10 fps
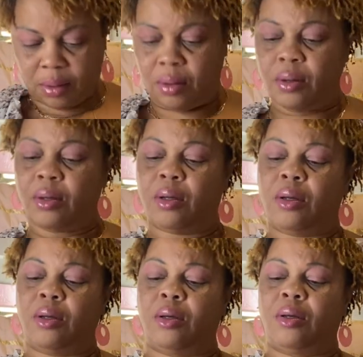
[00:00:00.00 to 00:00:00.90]

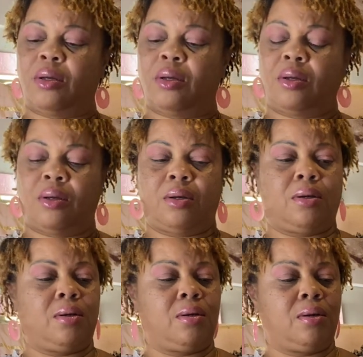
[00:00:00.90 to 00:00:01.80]

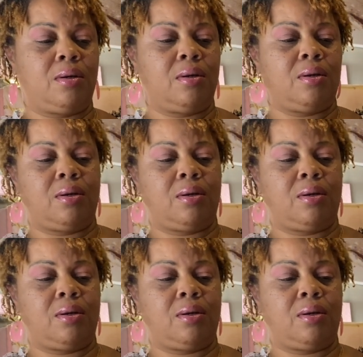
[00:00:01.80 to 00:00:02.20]
No one is speaking in this clip.